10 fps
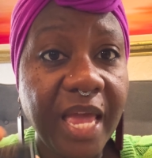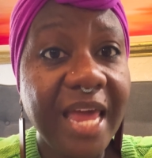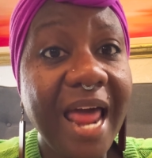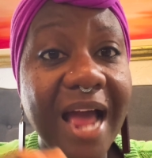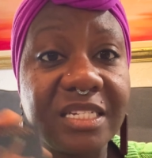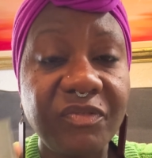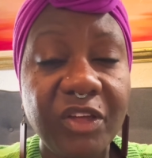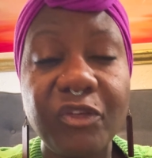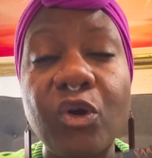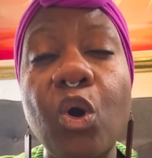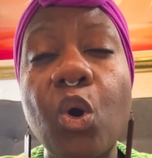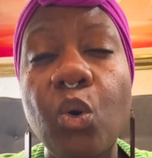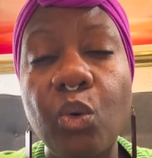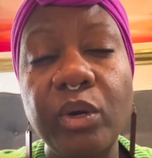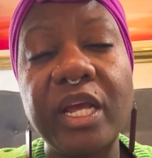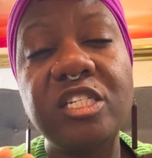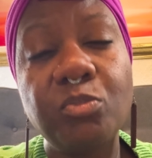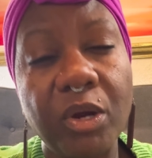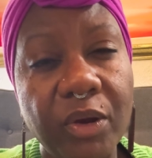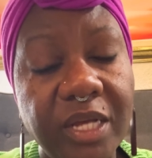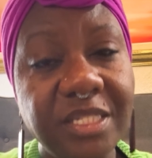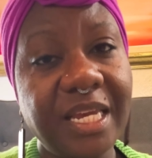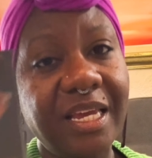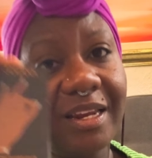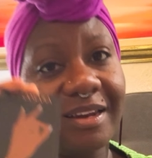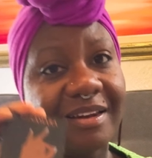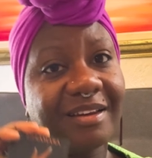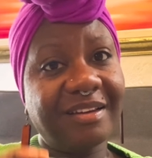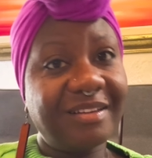and activate their own experience in